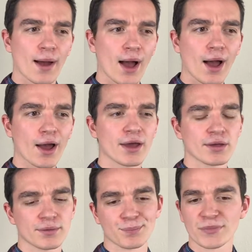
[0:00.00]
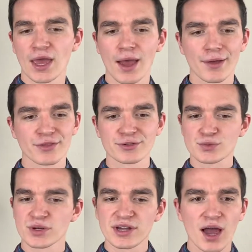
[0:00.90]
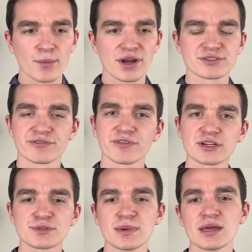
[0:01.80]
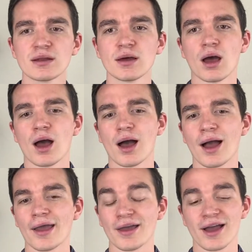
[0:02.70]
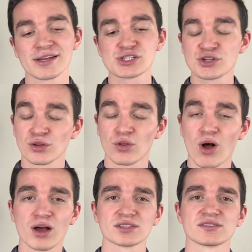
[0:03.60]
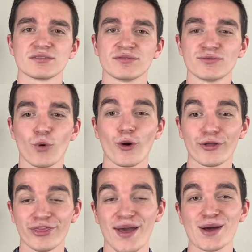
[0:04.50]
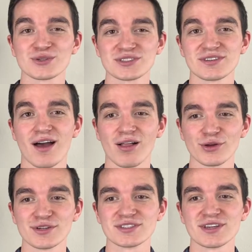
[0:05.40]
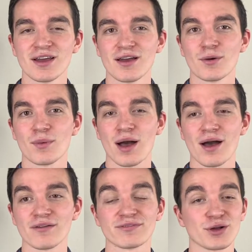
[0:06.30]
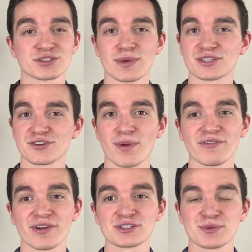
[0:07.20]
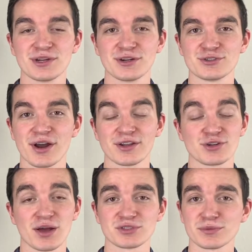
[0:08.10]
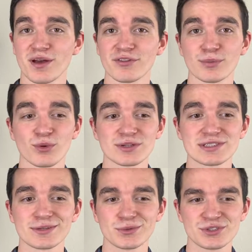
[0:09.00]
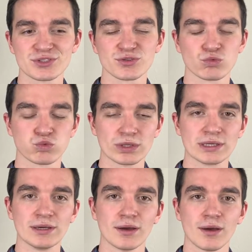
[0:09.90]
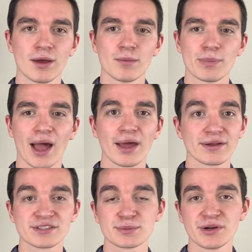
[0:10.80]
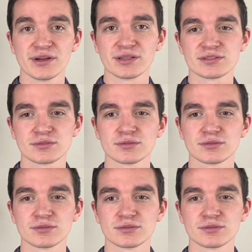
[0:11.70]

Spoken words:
There's one time when I was a freshman, I actually lost $4,000 fall semester my freshman year trying to dropship hoverboards, and it was just a really bad experience.